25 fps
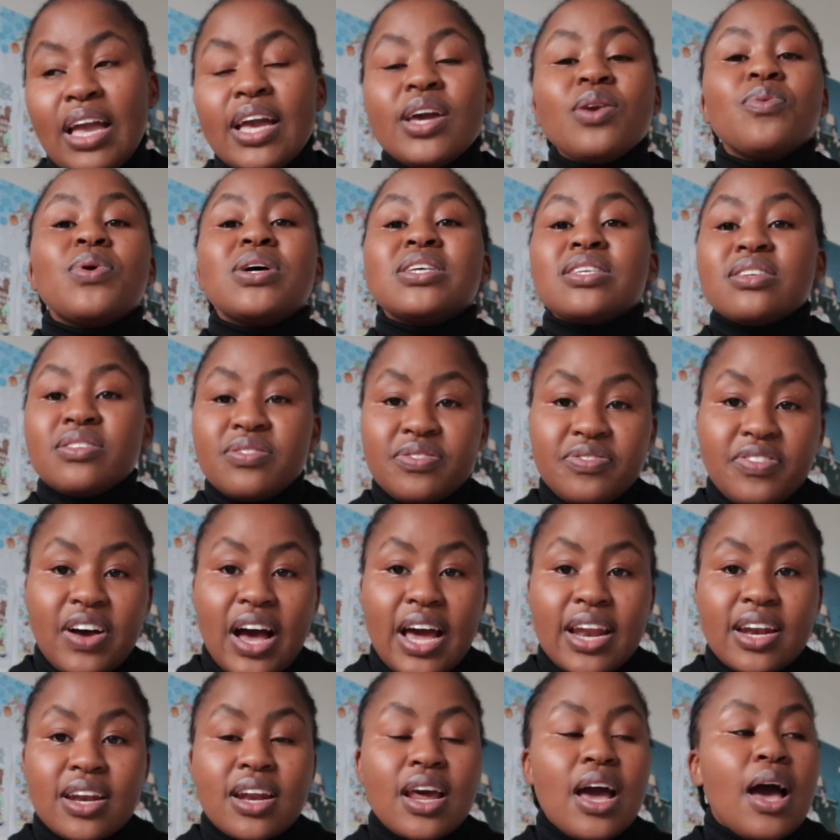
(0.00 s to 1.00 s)
it wasn't
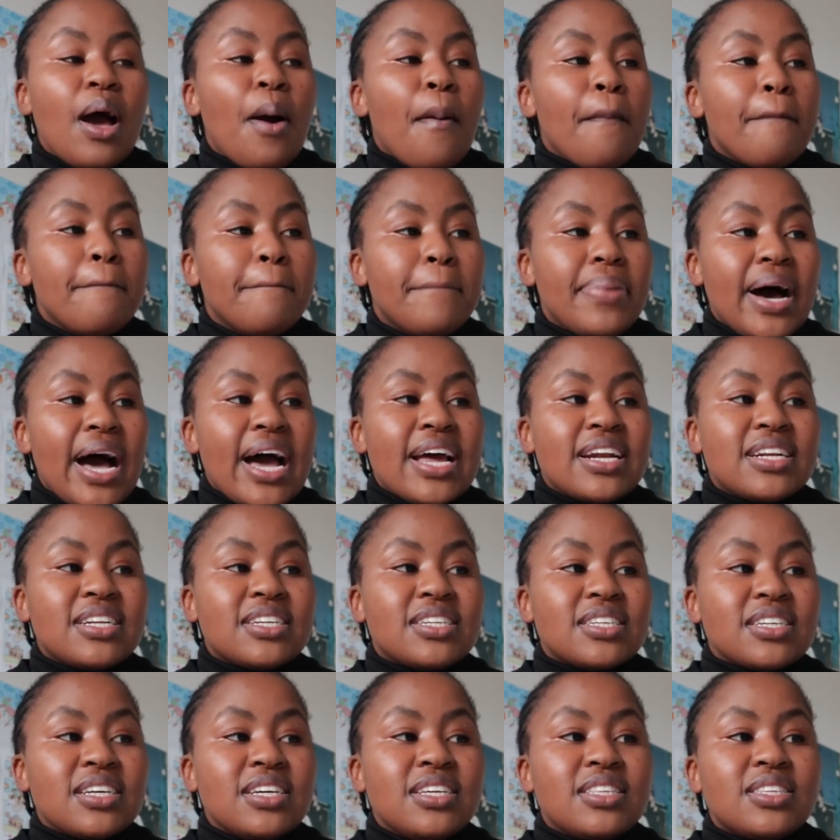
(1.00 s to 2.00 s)
fun,
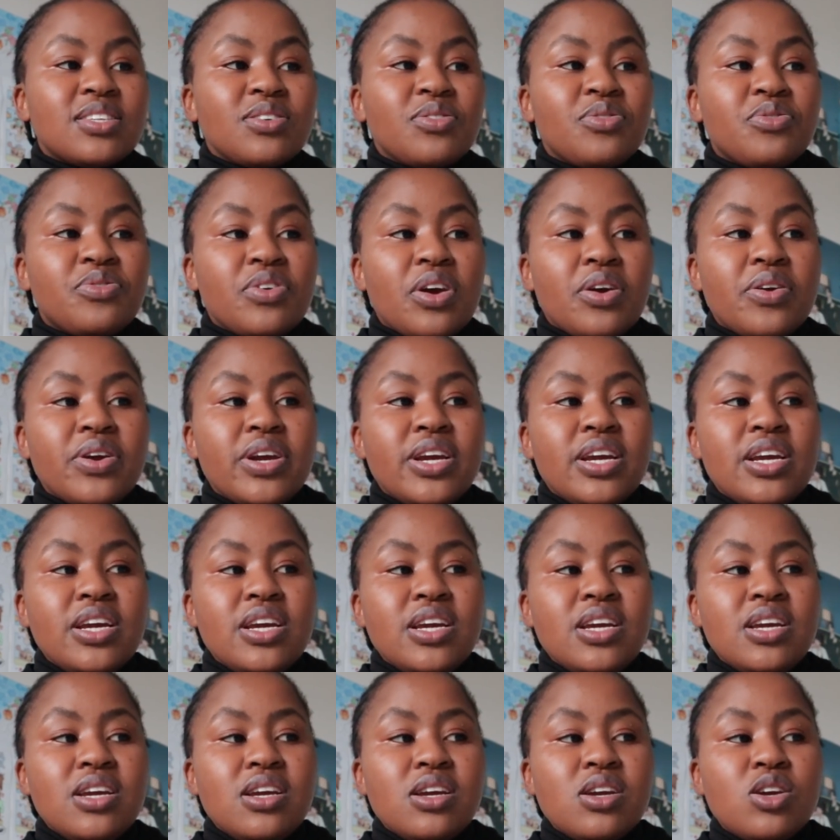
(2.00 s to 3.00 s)
but it's a
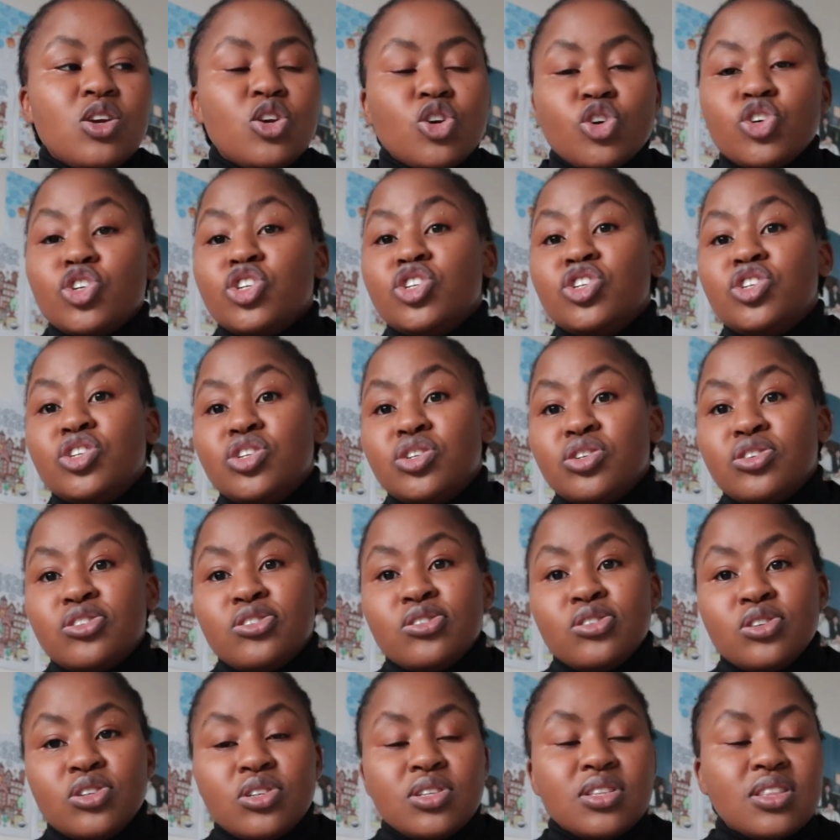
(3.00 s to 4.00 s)
very good
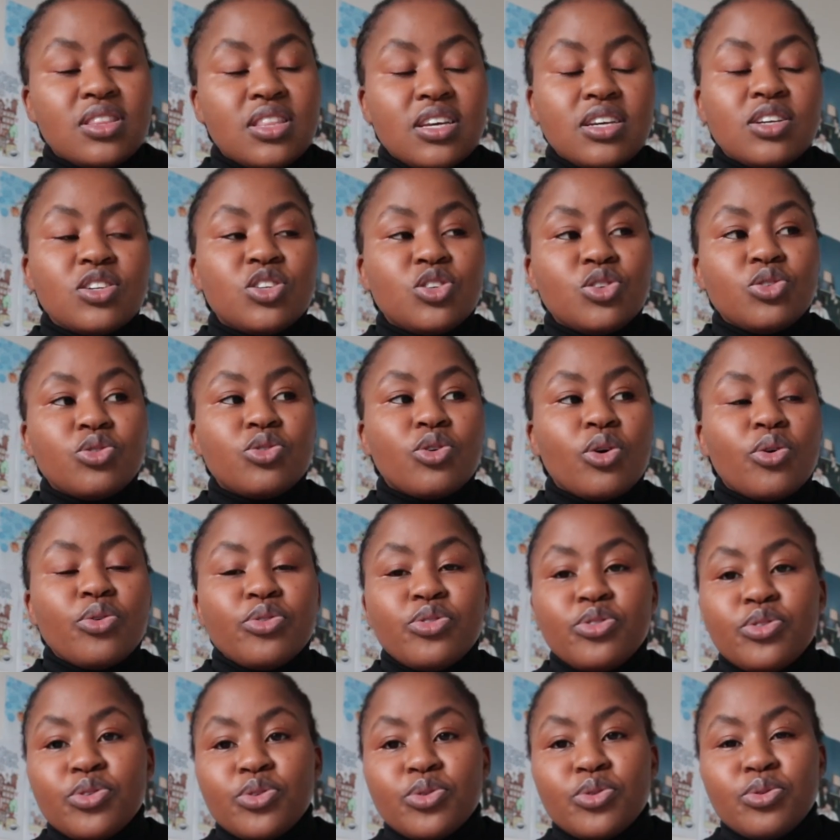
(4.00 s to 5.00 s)
thing to go
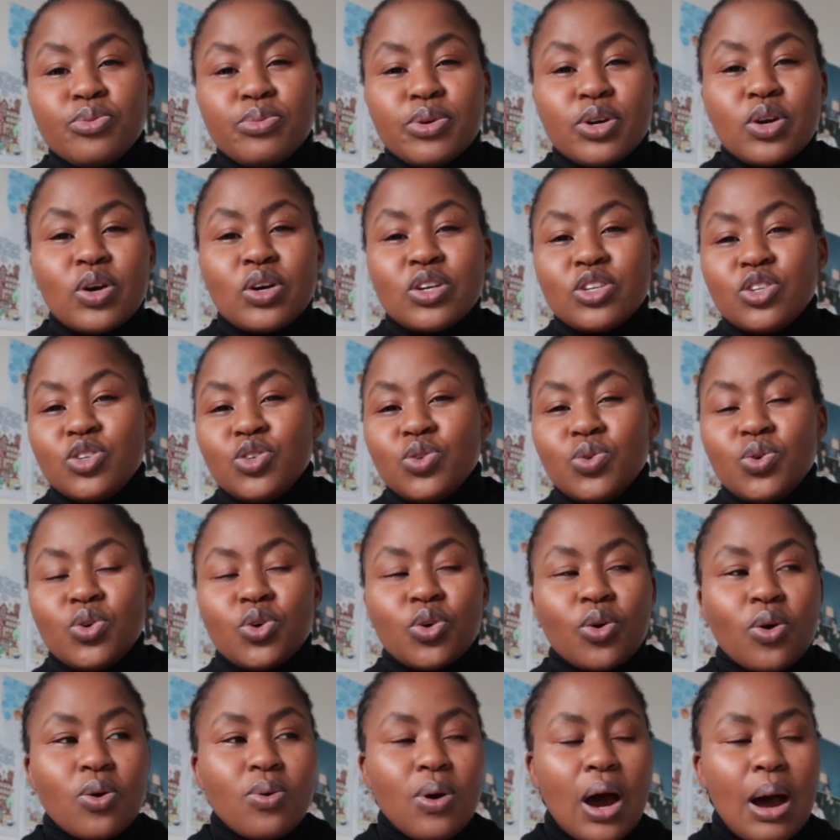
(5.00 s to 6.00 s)
through, because you
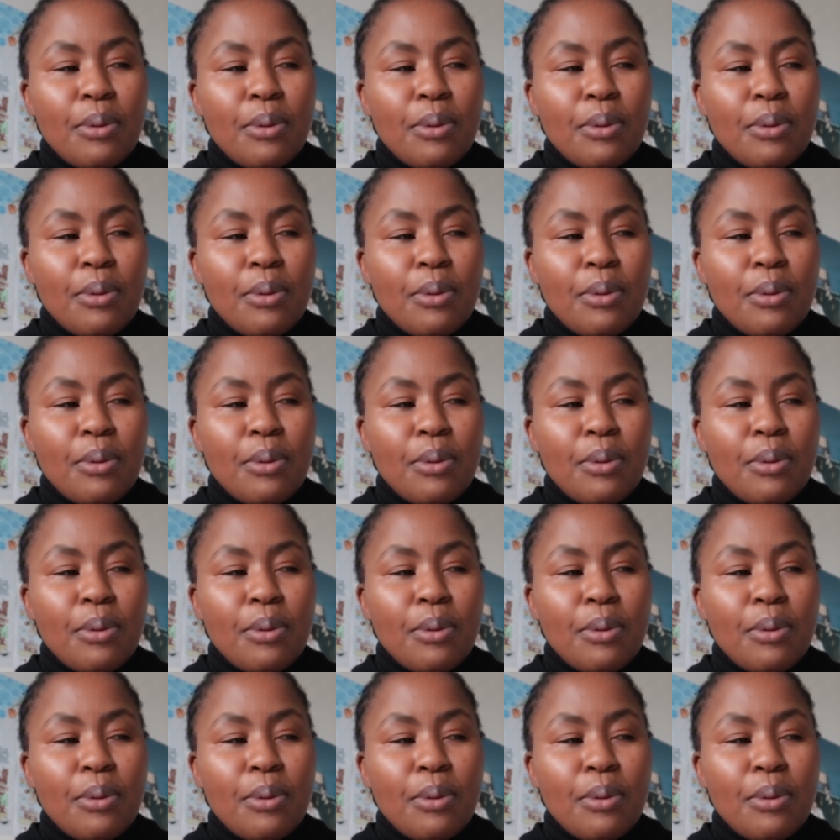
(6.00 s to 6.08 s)
grow